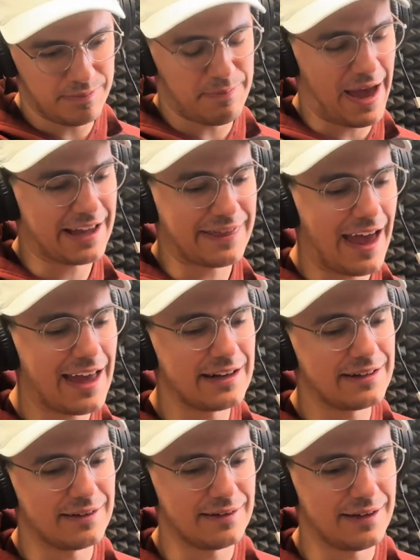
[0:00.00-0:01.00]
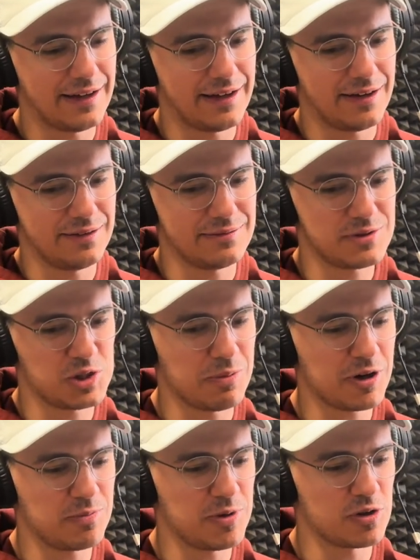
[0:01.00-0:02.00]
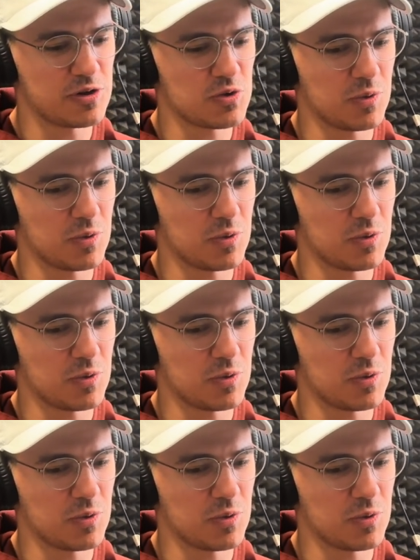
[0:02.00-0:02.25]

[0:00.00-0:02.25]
back then, supercomputers